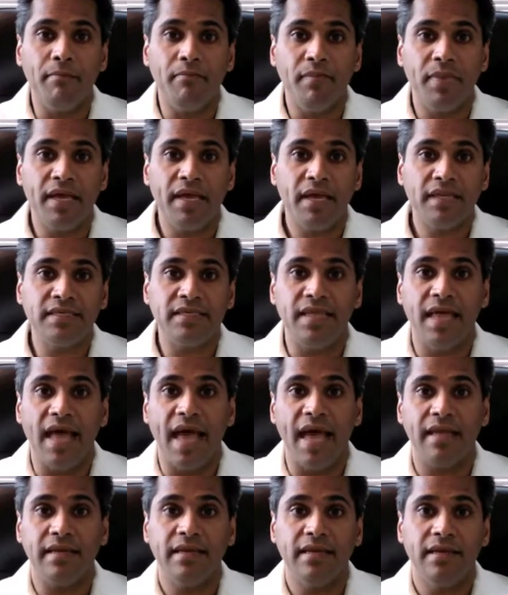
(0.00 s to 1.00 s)
Because of
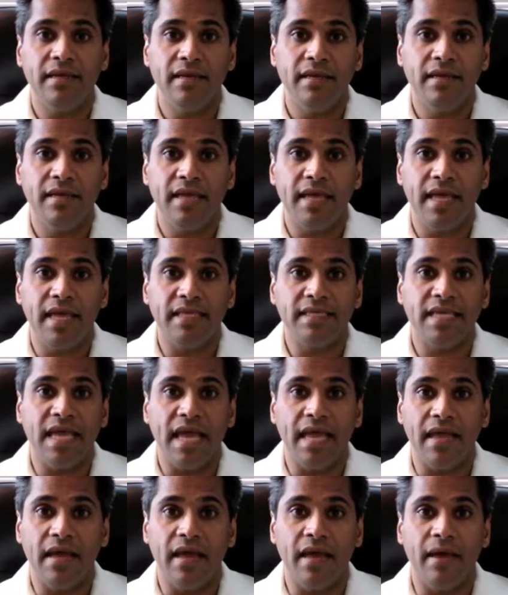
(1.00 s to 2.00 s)
that, it's
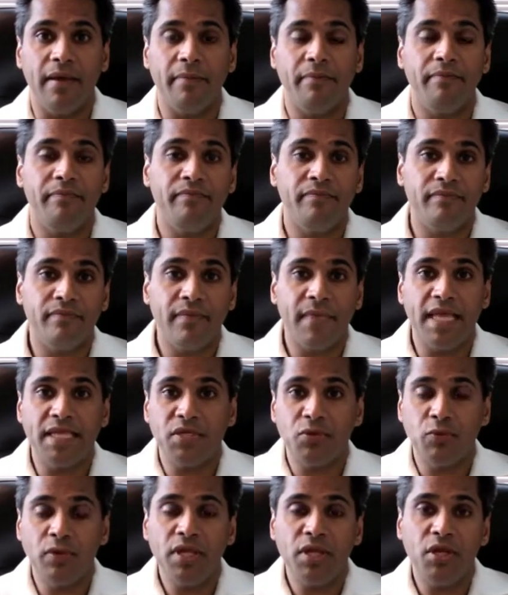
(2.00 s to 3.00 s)
a
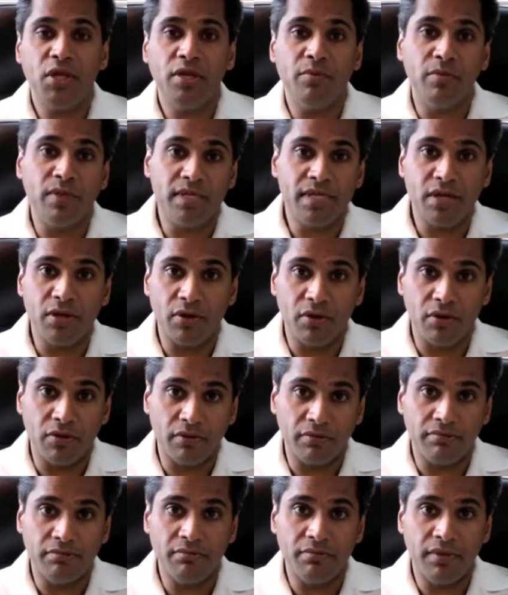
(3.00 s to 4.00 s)
really good
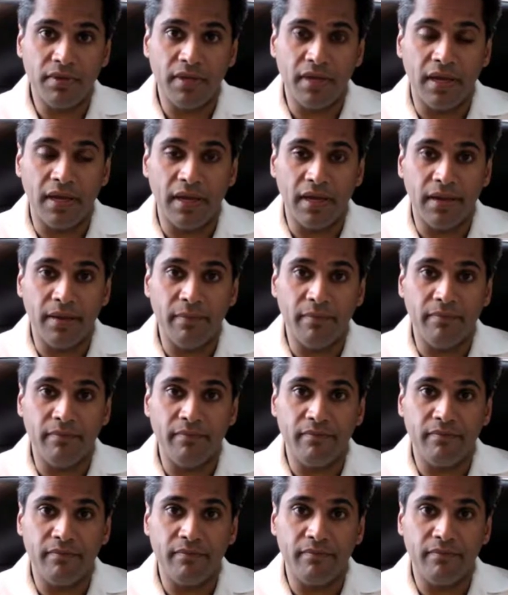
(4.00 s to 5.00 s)
material
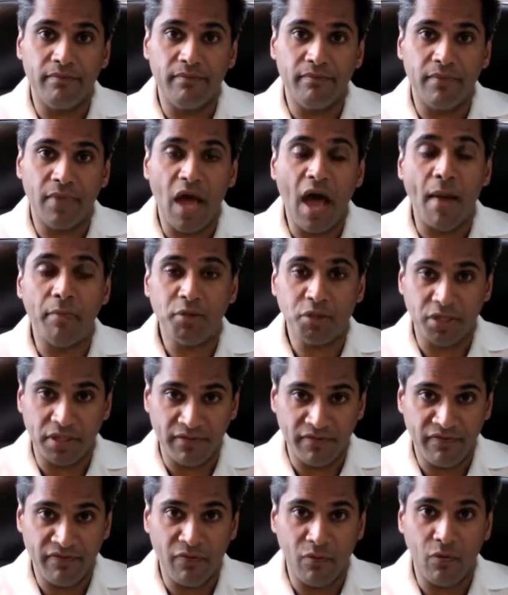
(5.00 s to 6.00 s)

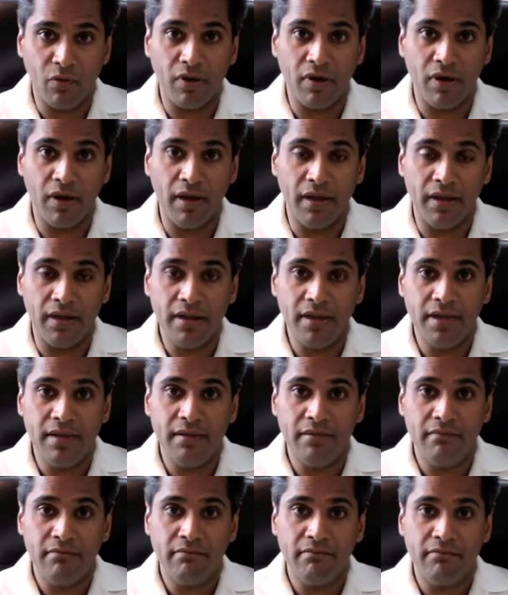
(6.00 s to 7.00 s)
option for
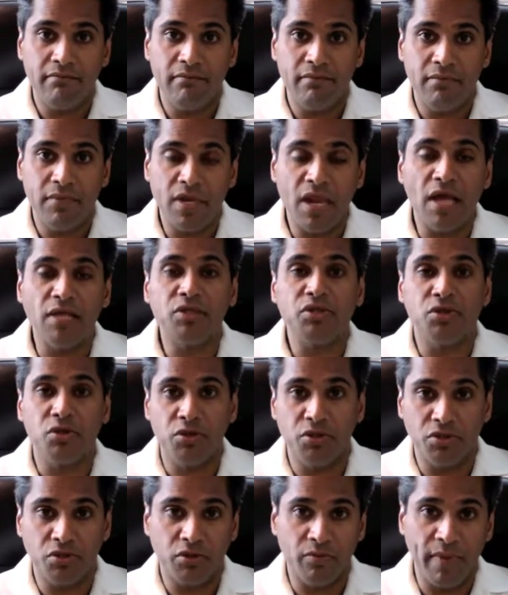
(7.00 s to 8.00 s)

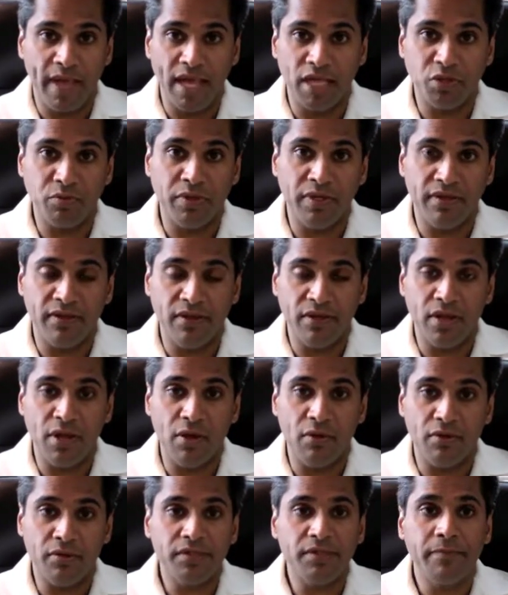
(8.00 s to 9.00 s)
non-surgical management of the
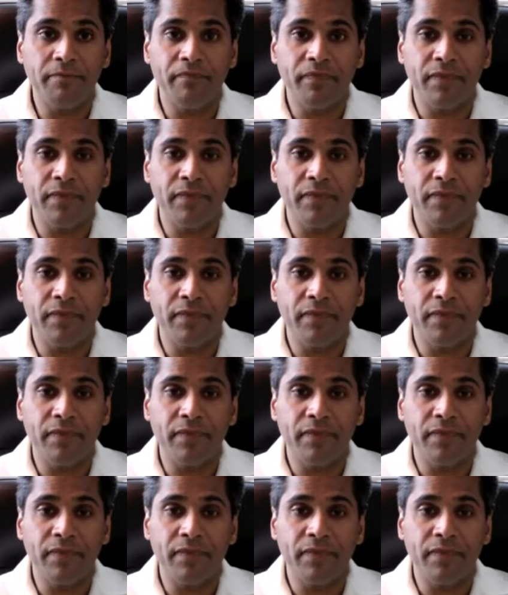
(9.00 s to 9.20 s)
nose.